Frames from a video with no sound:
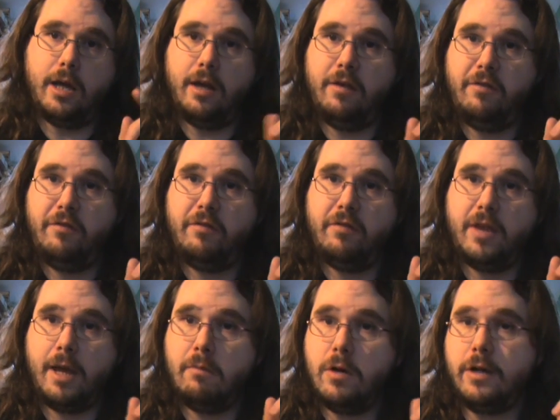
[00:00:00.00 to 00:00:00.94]
if
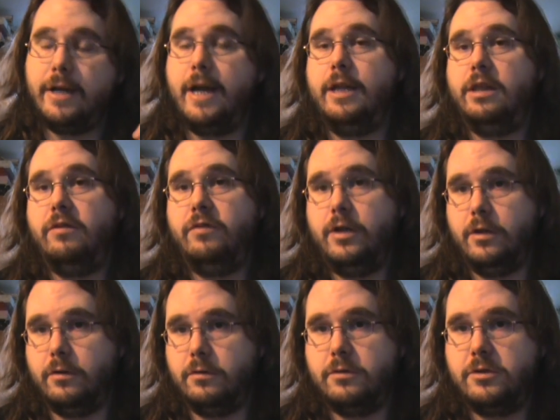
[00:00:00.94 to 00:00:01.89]
they weren't getting the
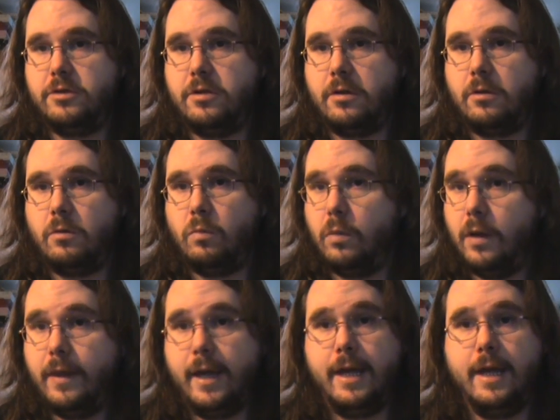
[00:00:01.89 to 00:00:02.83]
views,
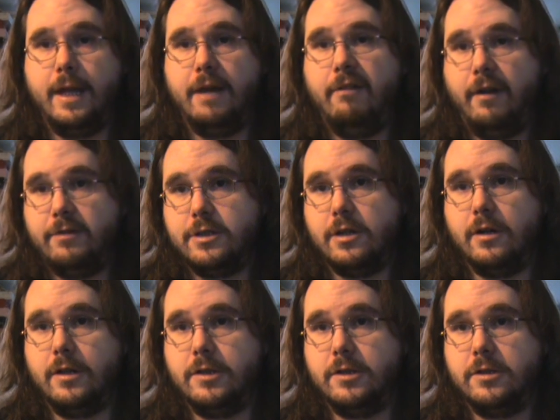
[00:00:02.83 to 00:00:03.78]
will they get their
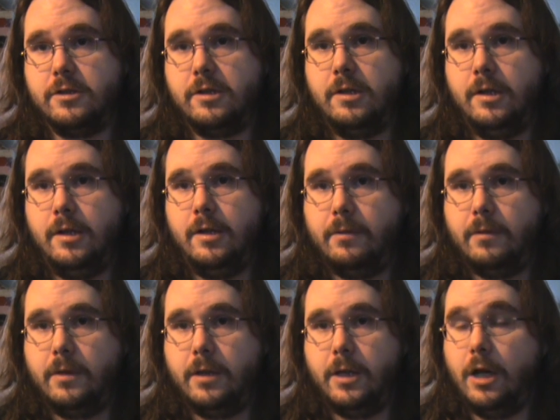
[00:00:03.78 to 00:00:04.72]
advertisers?
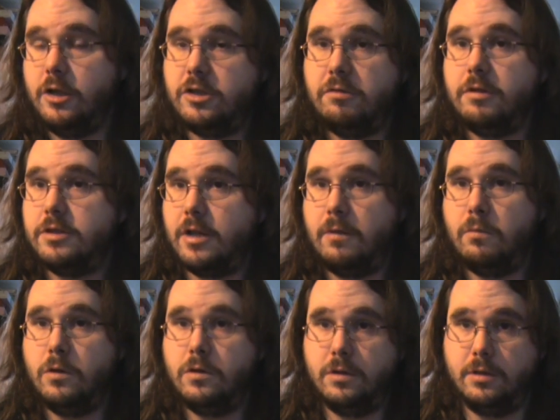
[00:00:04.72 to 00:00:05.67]
The answer is they
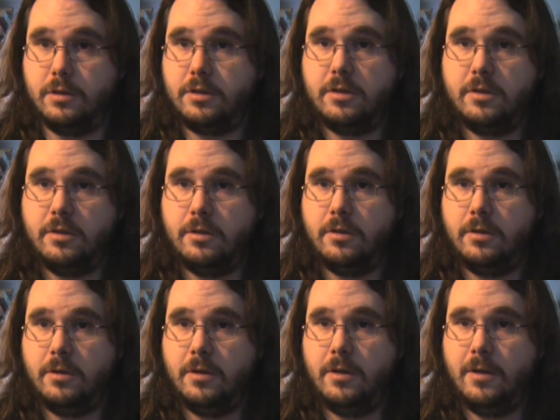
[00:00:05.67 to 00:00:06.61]
wouldn't.
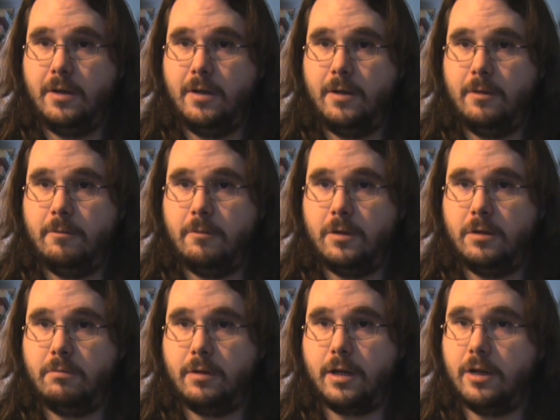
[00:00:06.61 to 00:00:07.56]

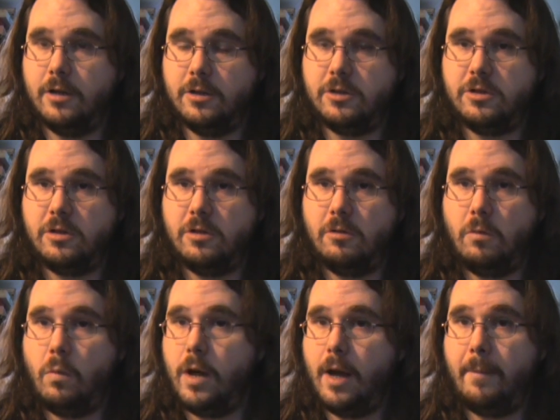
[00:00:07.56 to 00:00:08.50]
Because
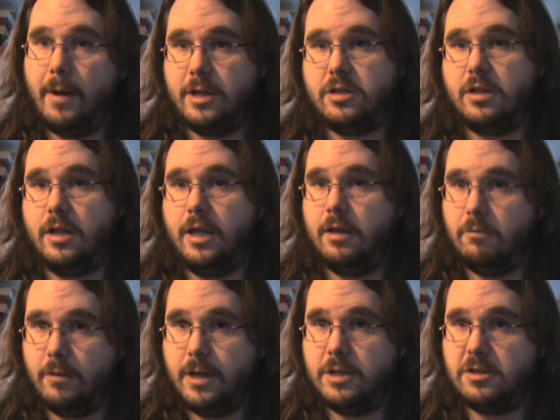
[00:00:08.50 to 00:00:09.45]
we are basically the
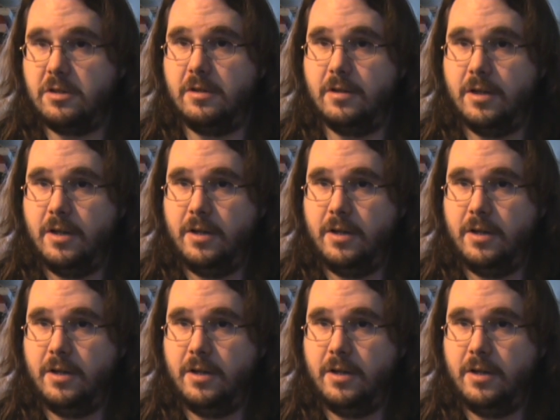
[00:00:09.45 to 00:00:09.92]
reason